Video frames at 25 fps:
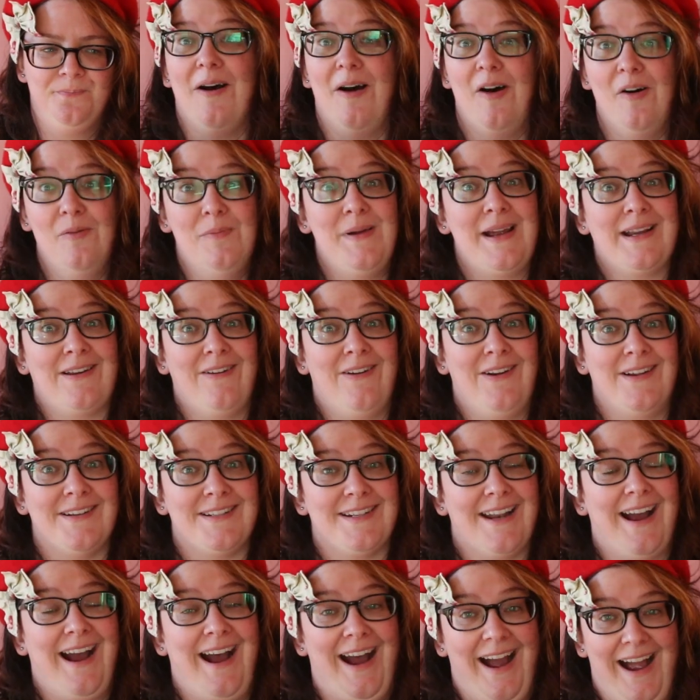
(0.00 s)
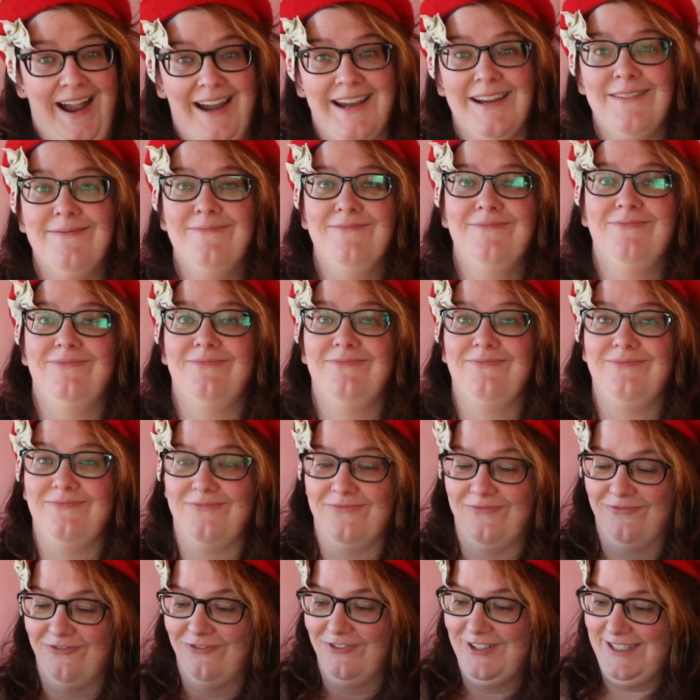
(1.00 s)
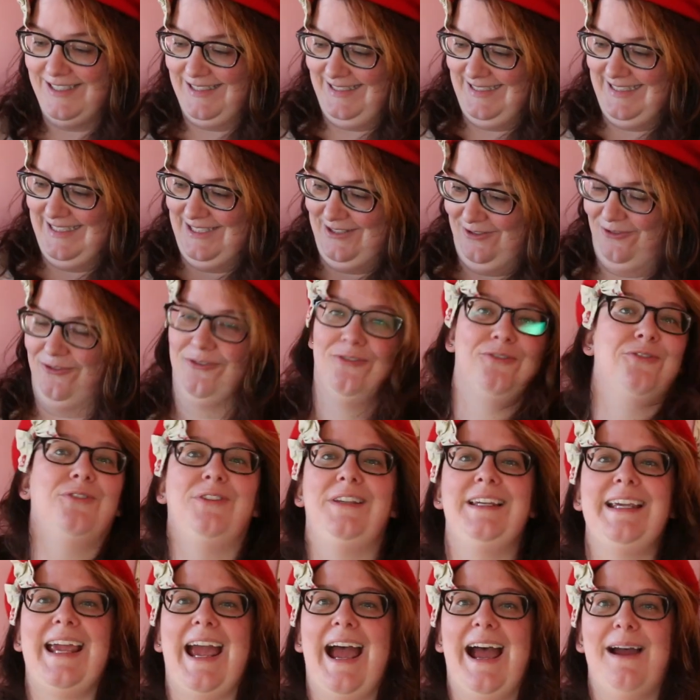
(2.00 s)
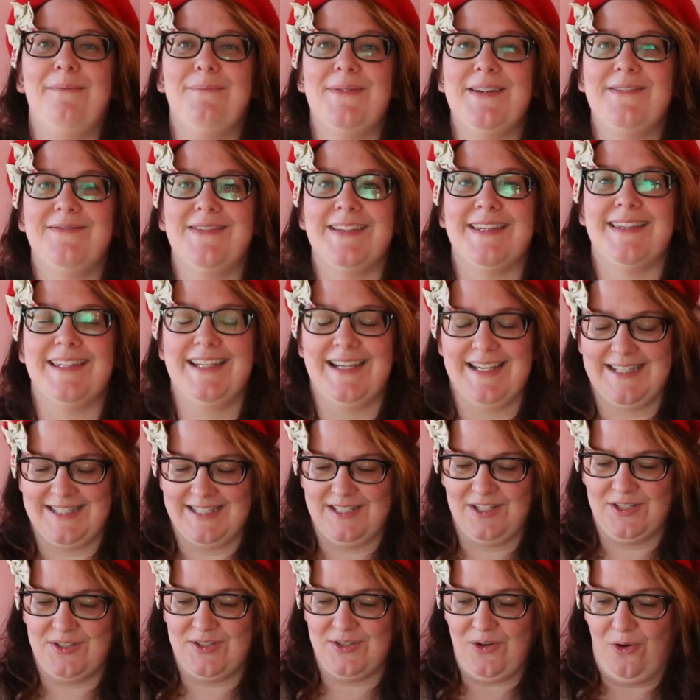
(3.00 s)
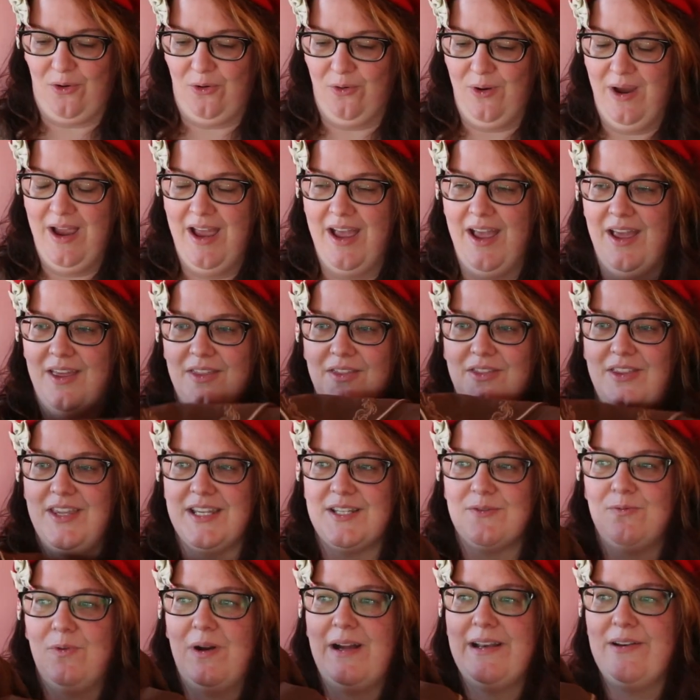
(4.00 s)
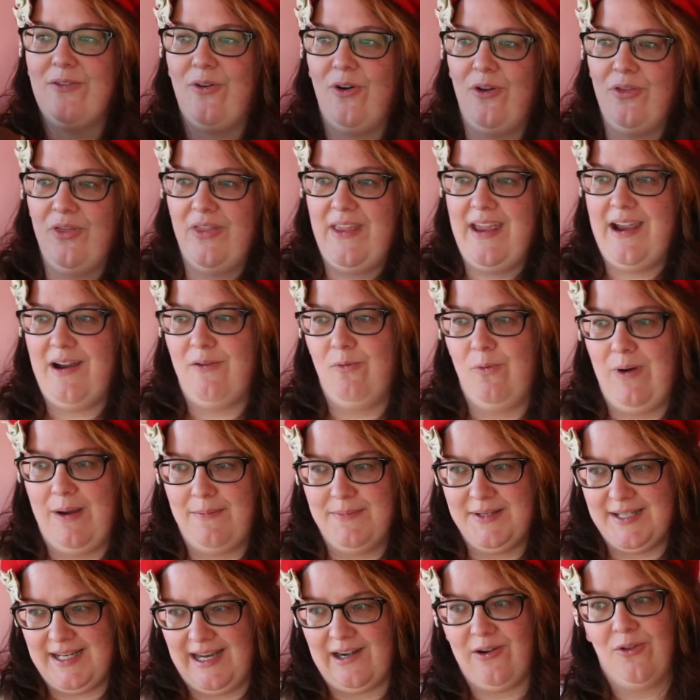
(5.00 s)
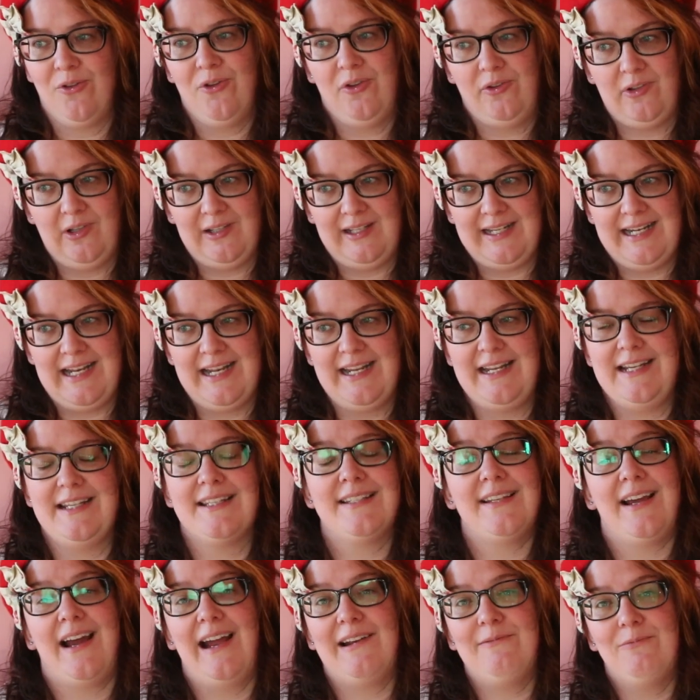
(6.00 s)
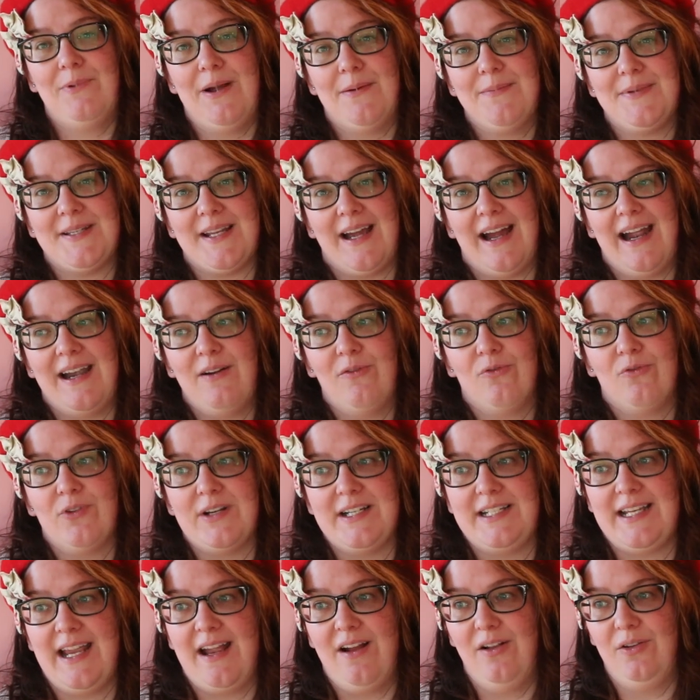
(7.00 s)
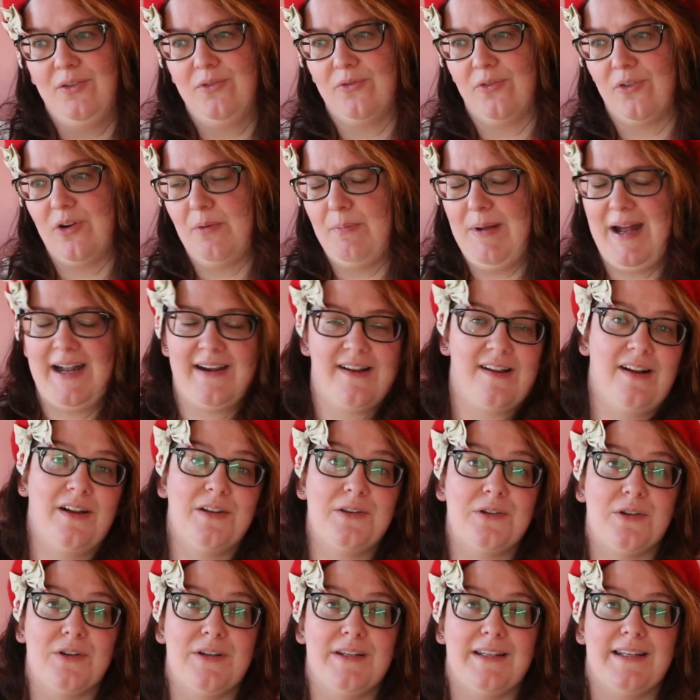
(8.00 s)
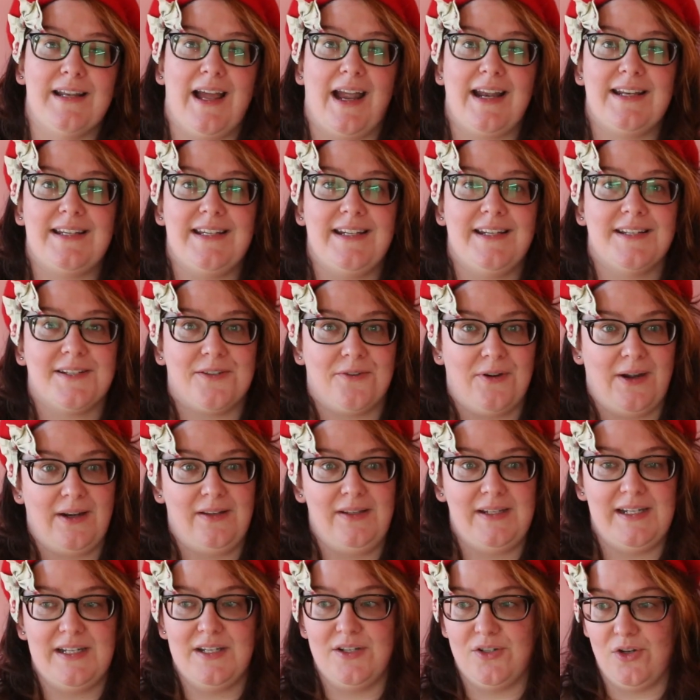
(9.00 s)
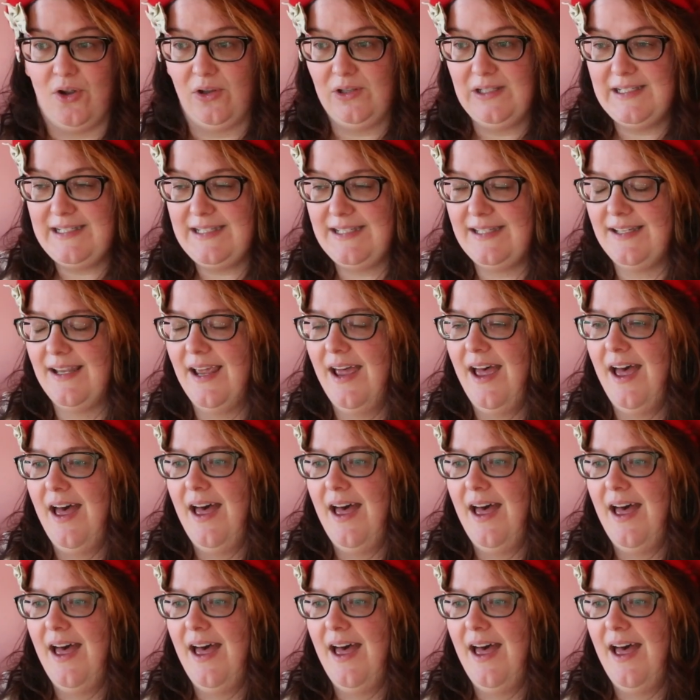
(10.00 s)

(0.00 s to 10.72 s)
Oh my gosh, I am really truly happy with this. So this one on their website, on the Lolita Inside website, retailed for about 190 Australian dollars.